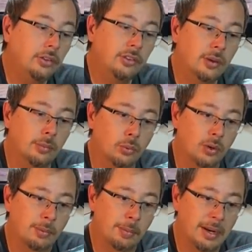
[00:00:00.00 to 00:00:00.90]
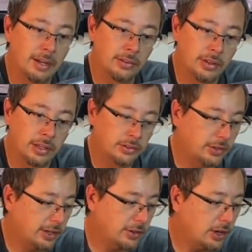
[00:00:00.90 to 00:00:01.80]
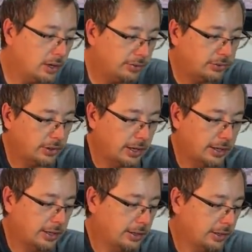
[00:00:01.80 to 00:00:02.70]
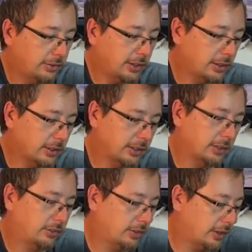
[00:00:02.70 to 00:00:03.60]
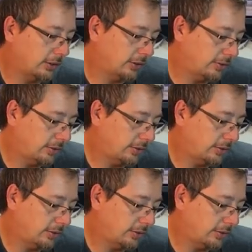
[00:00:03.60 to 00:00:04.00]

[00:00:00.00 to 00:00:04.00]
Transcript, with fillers: Some rubber bands and standoffs. And let's take a look at this uh,